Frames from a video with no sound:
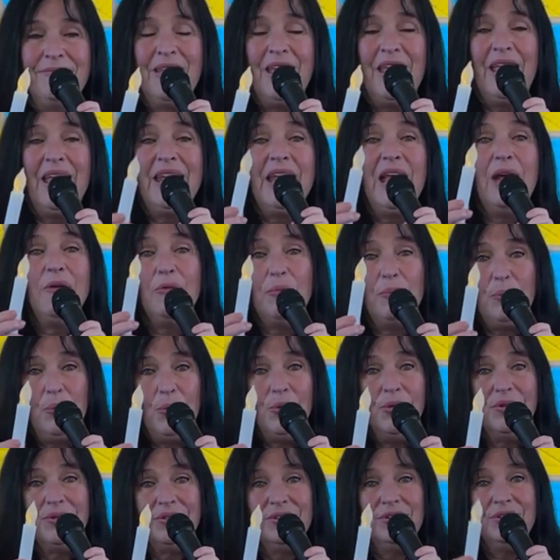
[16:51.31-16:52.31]
and how
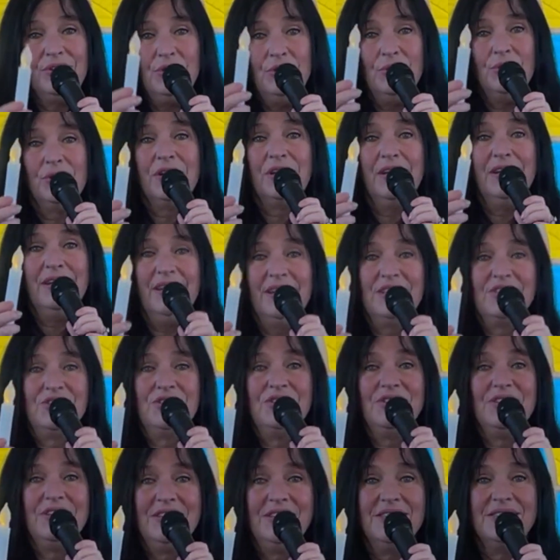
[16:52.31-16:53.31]
important your
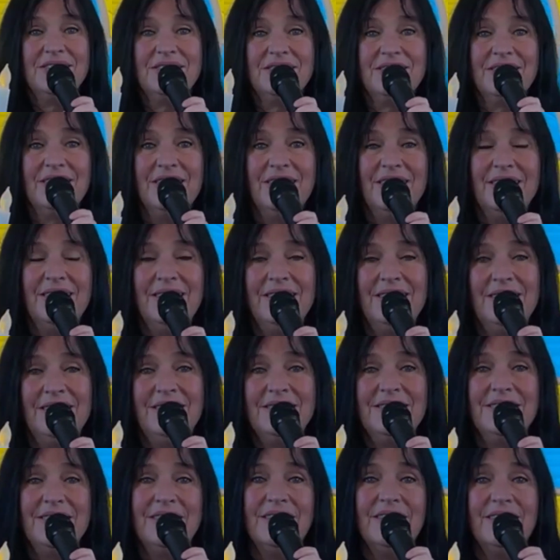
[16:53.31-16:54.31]
connection is
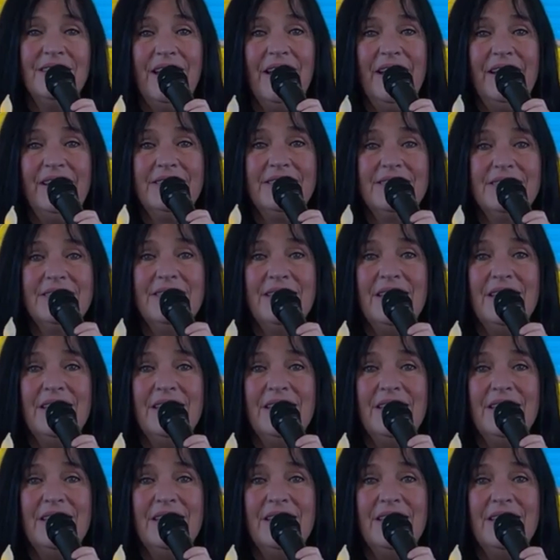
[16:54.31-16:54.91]
to the light.